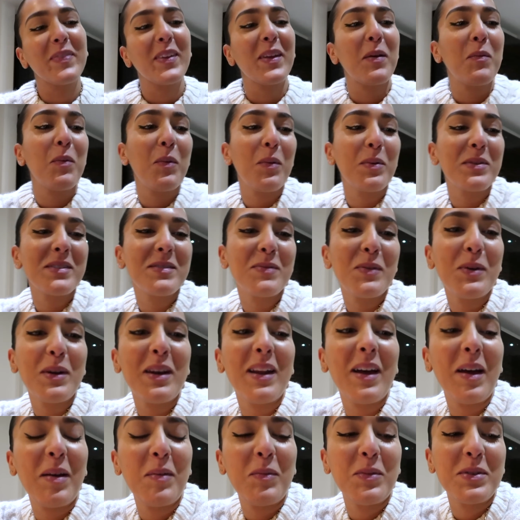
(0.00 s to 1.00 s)
what
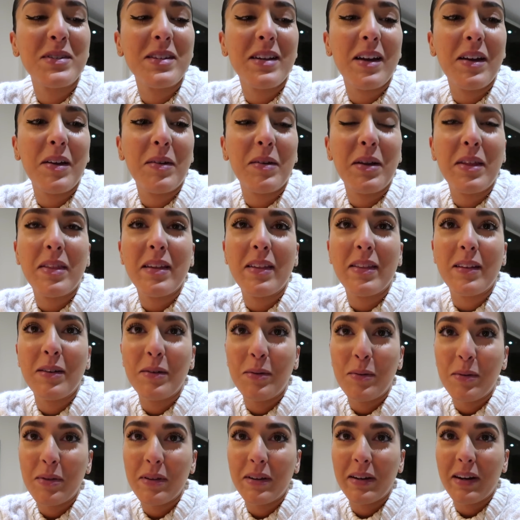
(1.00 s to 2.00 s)
line was I on? I think the
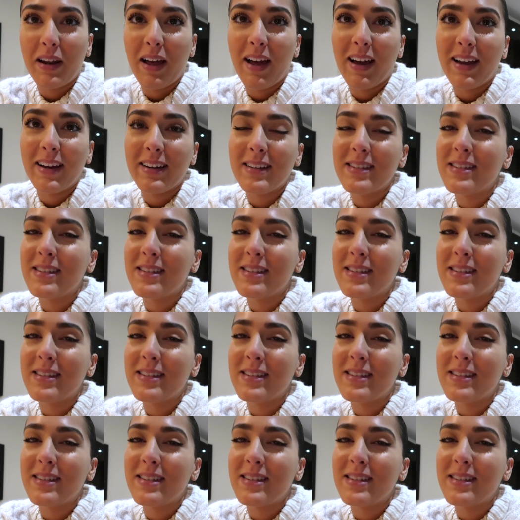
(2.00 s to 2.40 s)
Northern line.